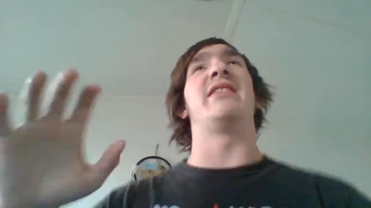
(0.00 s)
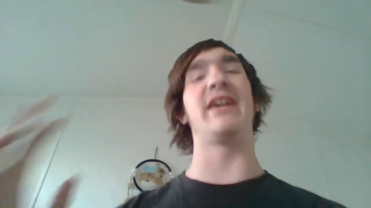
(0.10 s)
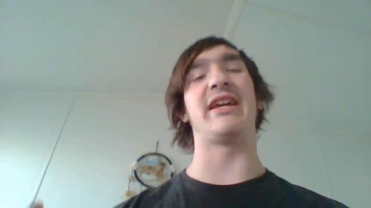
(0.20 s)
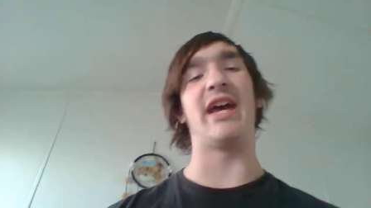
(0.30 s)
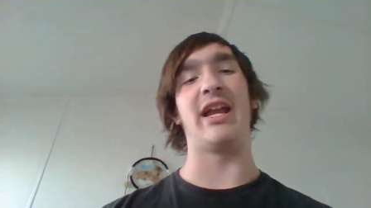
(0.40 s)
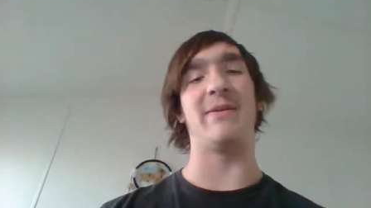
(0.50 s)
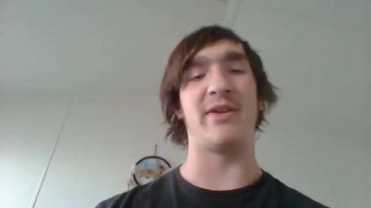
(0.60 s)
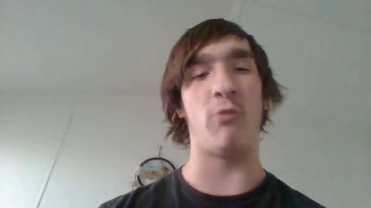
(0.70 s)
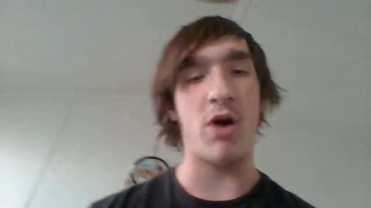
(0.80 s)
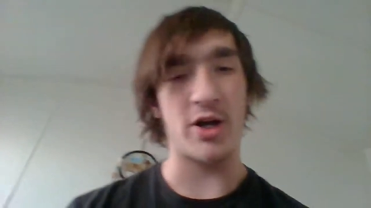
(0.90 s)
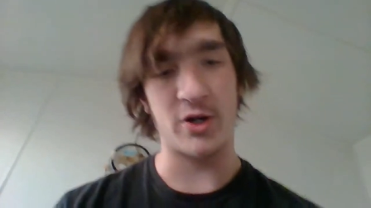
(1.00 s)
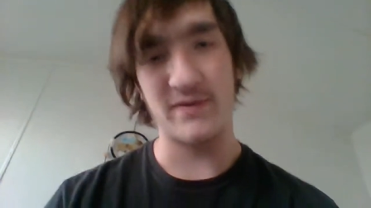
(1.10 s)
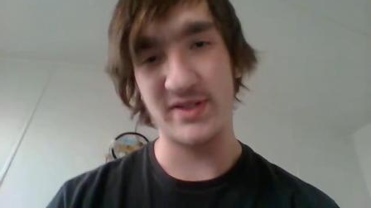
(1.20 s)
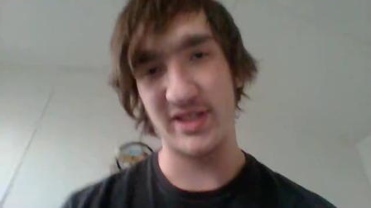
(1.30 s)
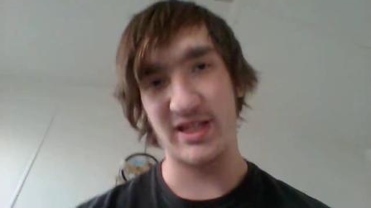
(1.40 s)
They get up, they walk
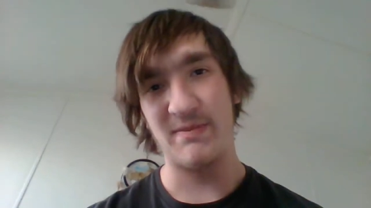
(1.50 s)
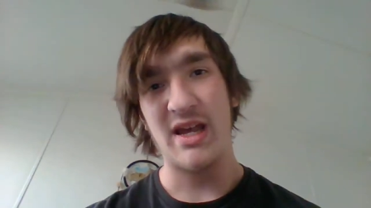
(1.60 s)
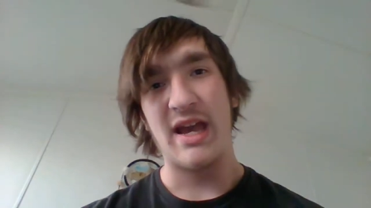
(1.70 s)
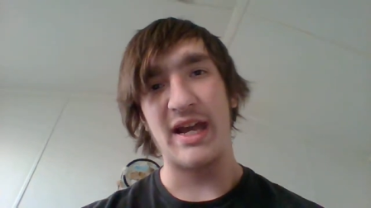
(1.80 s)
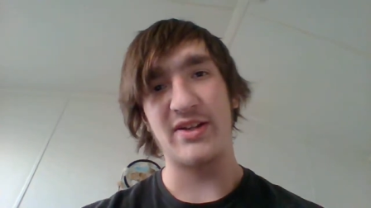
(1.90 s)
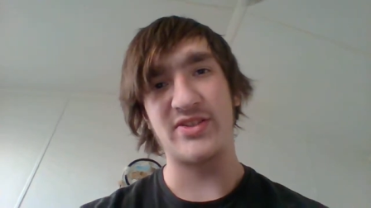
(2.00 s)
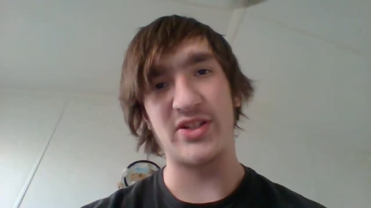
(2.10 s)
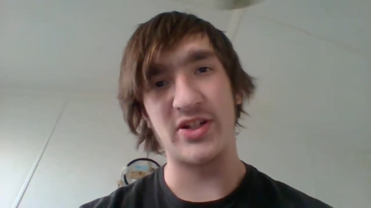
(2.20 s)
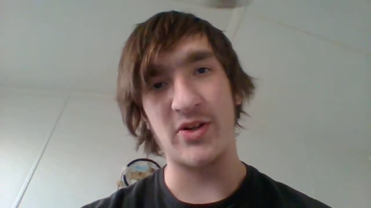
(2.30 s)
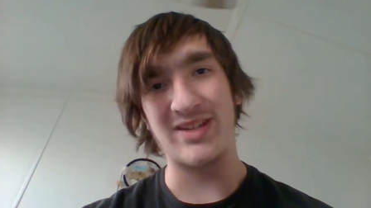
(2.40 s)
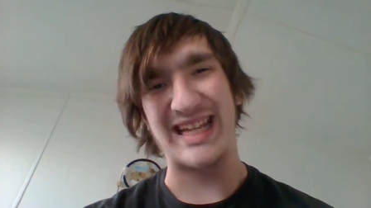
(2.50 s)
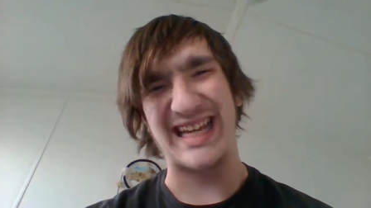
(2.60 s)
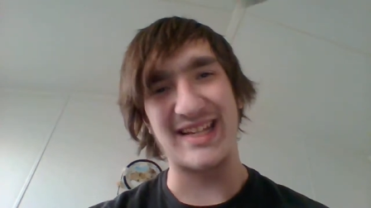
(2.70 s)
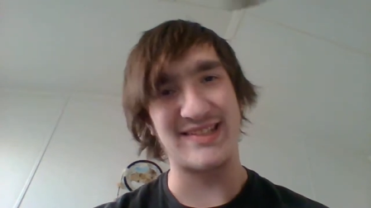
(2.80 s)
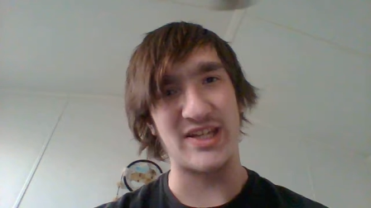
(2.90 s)
over to them, and they're sitting there going
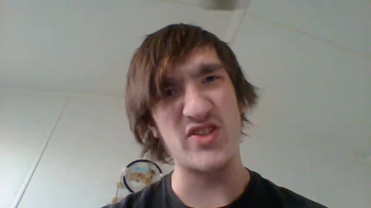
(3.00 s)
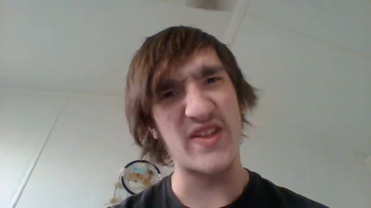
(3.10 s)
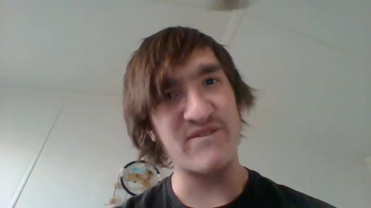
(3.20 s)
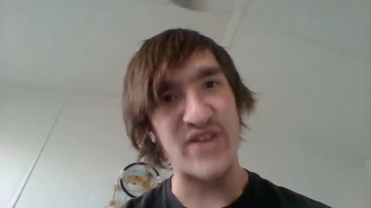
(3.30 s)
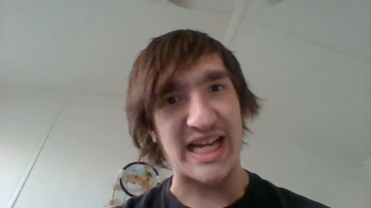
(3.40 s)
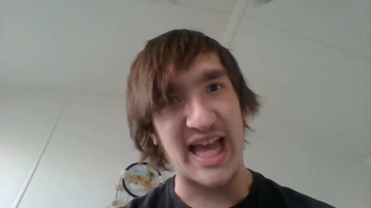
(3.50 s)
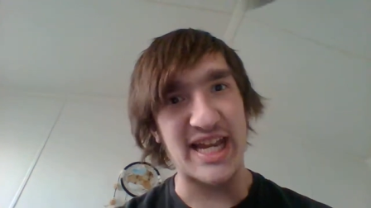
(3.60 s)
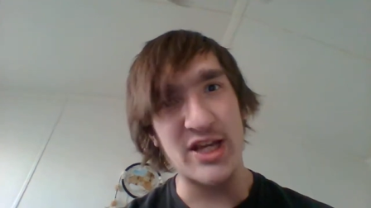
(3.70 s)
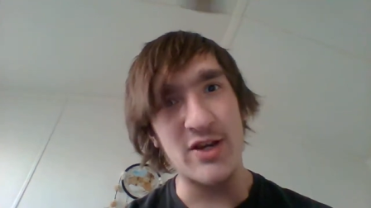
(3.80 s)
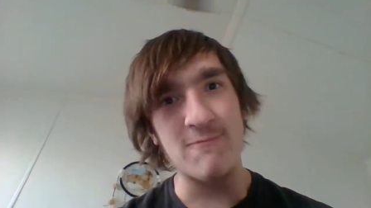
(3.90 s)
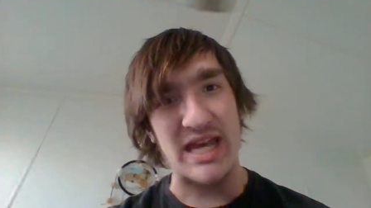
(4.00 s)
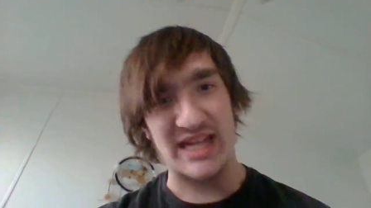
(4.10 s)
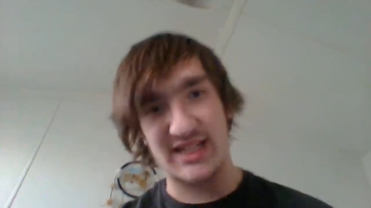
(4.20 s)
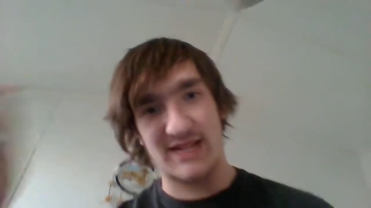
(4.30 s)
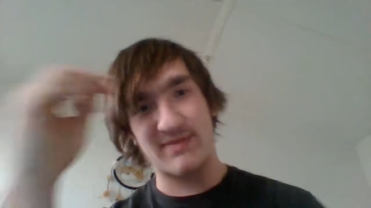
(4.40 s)
like, excuse the fuck out of you,
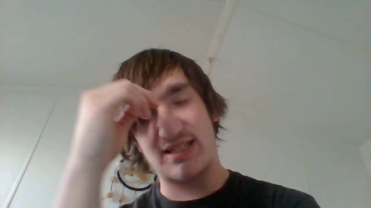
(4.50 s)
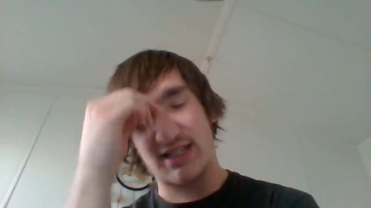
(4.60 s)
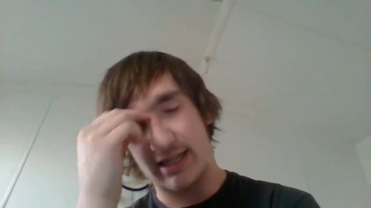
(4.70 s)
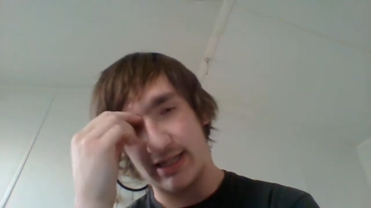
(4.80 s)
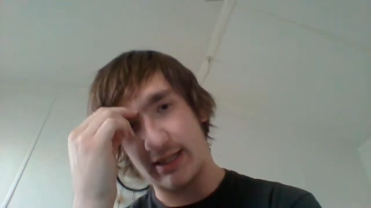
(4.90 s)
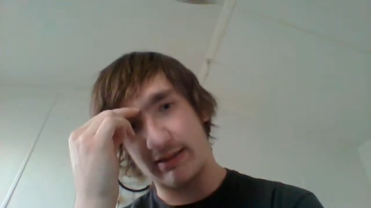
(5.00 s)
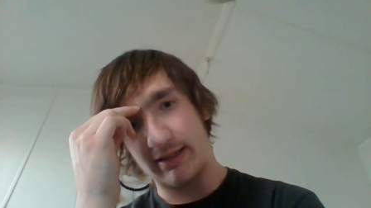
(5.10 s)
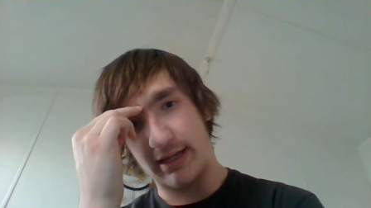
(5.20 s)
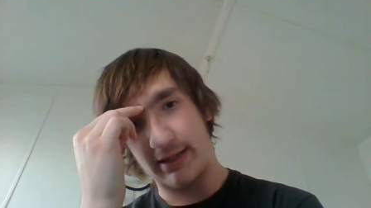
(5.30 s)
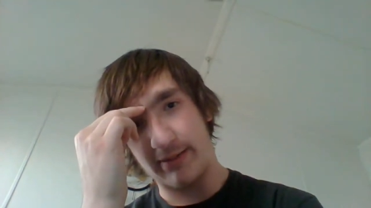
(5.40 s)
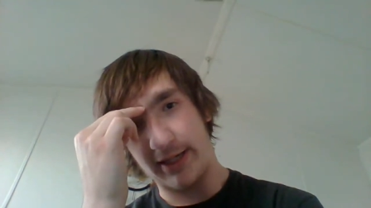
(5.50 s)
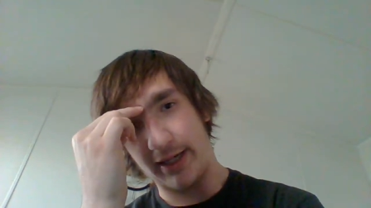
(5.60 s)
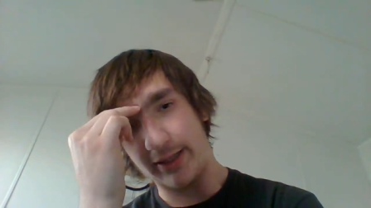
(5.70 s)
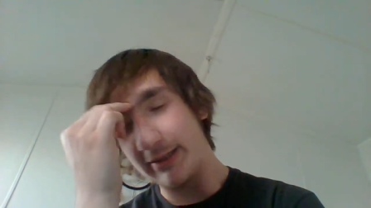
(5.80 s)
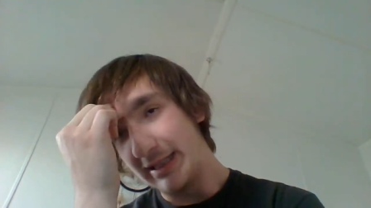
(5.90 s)
bitch. And I'm just like, oh god, here we
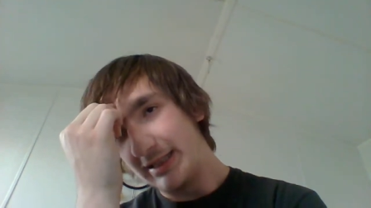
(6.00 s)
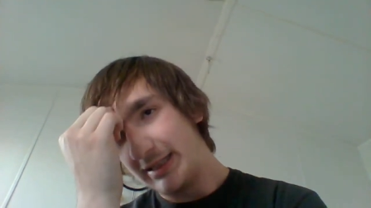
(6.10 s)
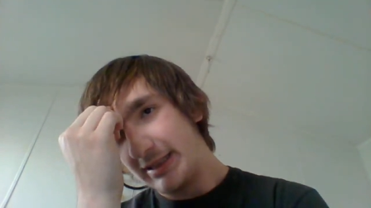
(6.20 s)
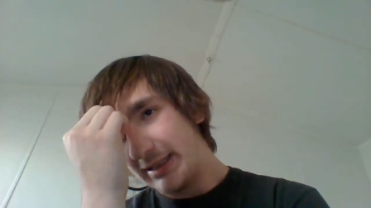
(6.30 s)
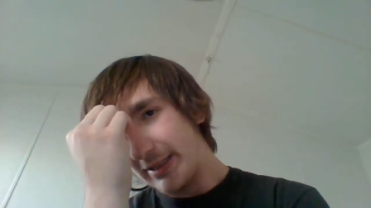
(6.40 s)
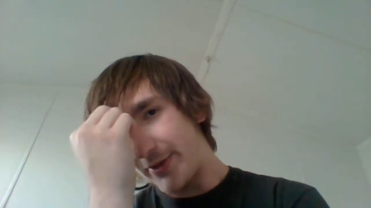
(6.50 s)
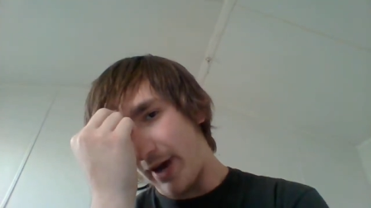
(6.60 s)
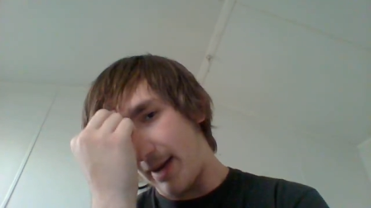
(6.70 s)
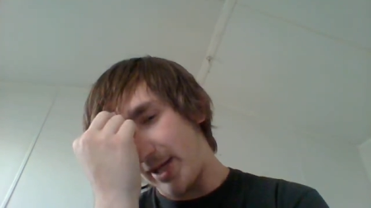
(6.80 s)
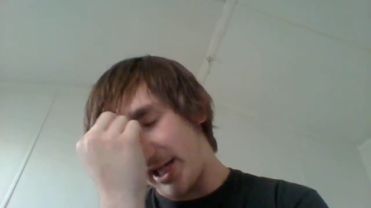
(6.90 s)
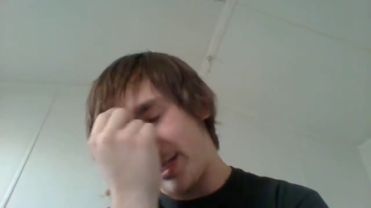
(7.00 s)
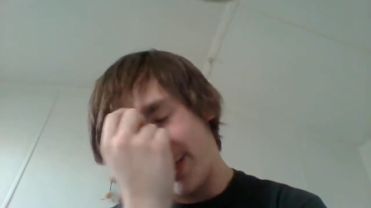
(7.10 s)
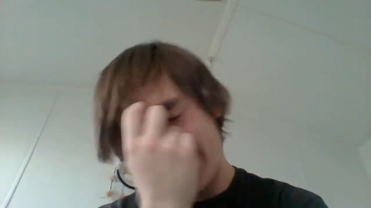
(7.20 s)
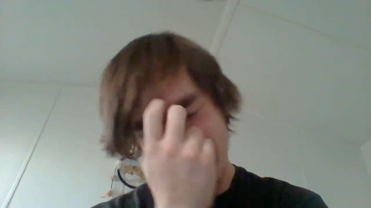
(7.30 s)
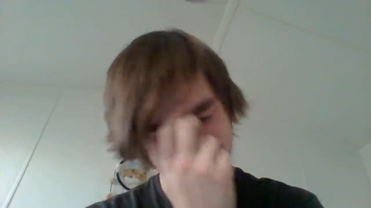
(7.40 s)
go.
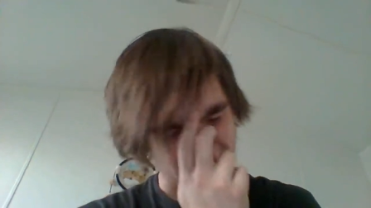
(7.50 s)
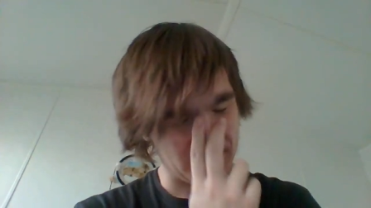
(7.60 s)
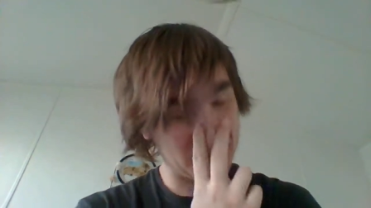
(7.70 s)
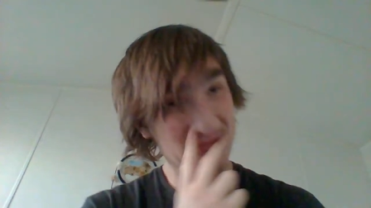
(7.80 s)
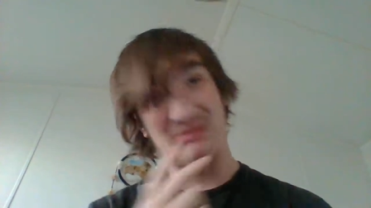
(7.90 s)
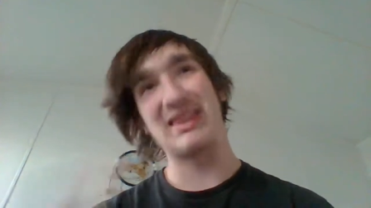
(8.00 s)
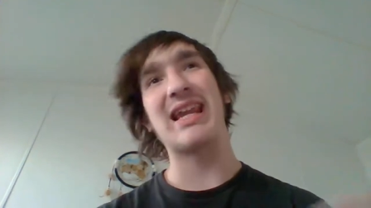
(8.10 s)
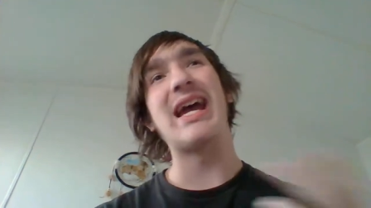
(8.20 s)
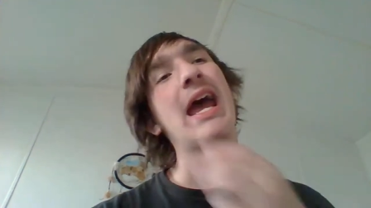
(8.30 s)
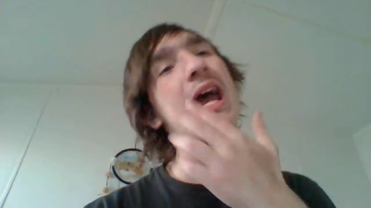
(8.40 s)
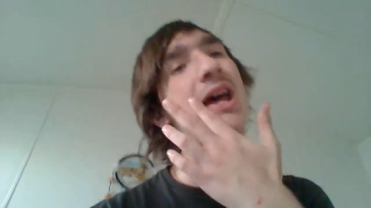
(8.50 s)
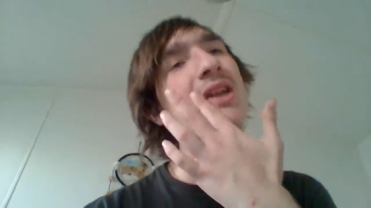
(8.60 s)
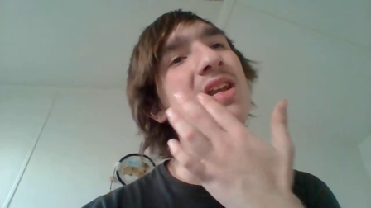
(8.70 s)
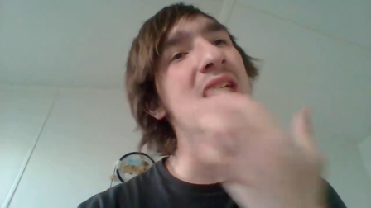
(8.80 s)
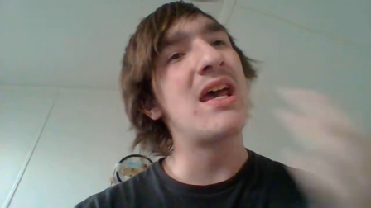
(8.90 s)
Drama.
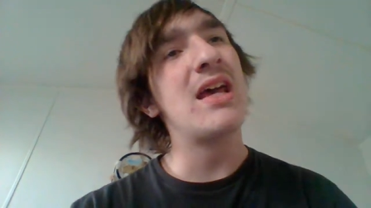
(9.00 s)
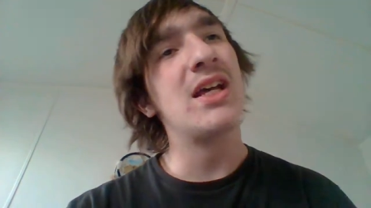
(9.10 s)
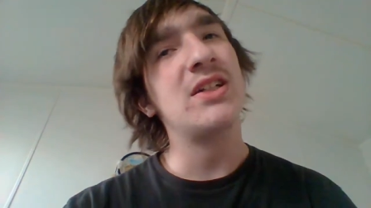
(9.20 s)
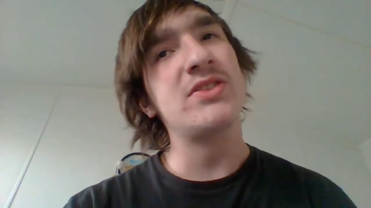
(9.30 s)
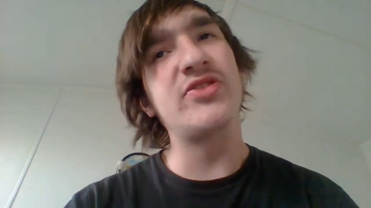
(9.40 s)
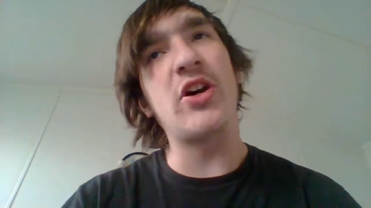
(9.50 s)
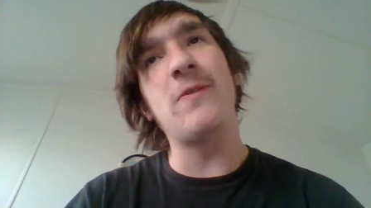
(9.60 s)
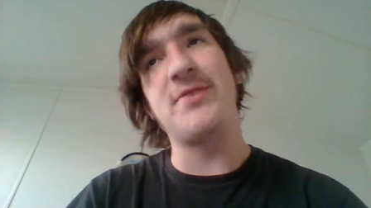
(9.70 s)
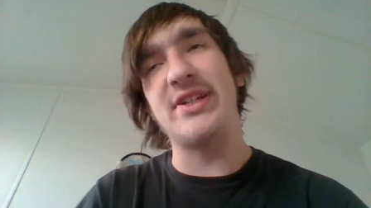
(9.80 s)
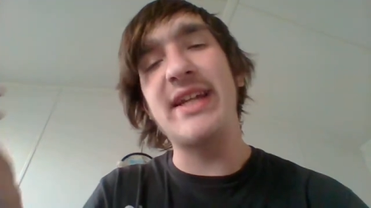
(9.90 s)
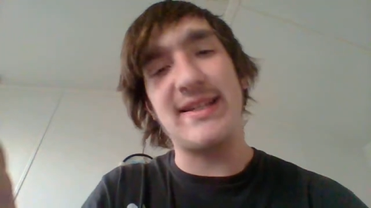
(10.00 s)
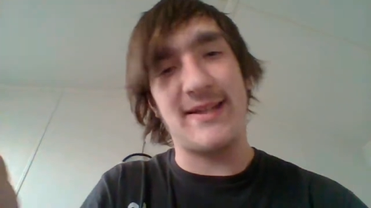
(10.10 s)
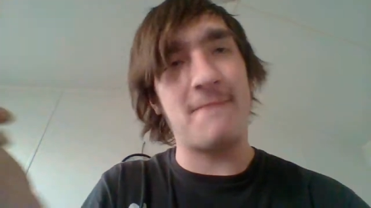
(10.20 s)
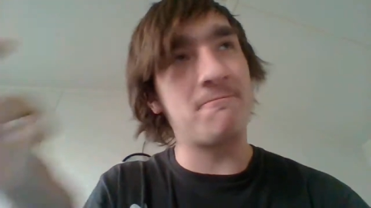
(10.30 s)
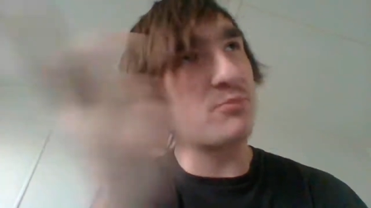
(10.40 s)
And so she gets
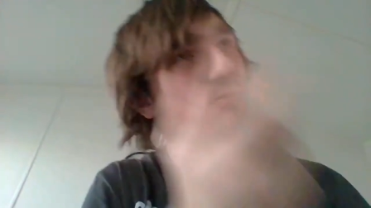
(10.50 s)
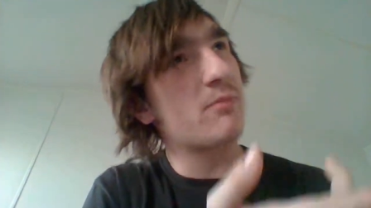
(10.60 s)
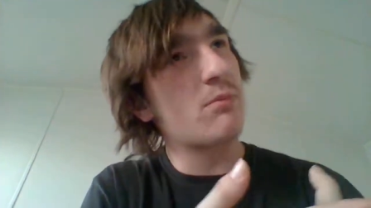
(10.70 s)
up,